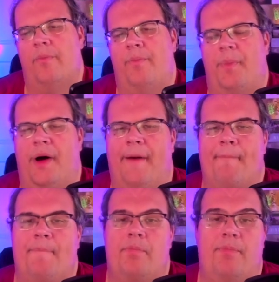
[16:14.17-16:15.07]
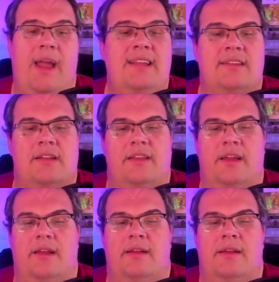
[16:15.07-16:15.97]
But
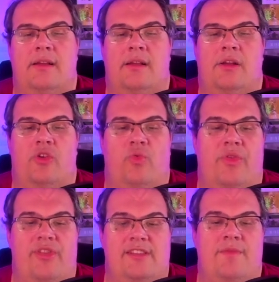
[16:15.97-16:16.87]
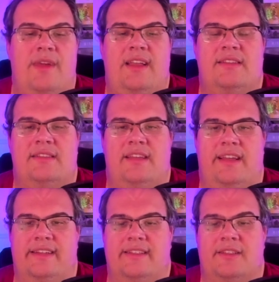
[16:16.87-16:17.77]
basically, what this means
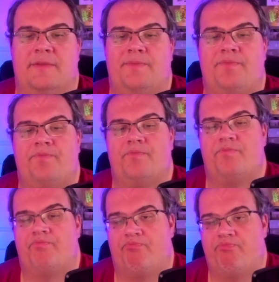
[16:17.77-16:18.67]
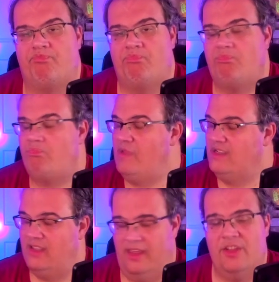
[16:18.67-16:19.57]
is
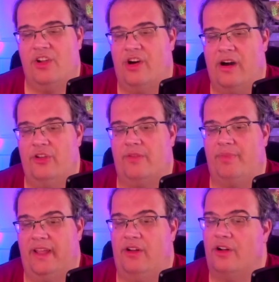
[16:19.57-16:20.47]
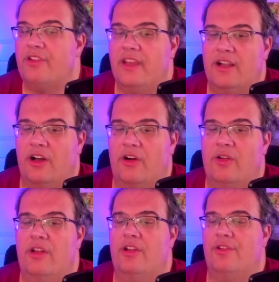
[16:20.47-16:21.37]
it's another card you can play an alter ego
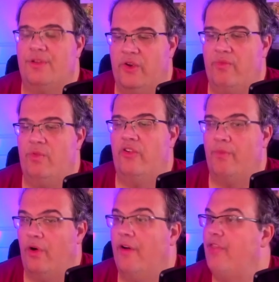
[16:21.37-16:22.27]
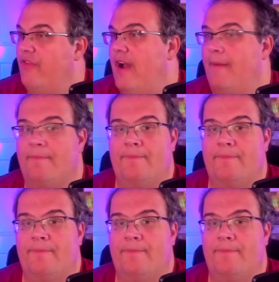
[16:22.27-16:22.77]
to remove more threat.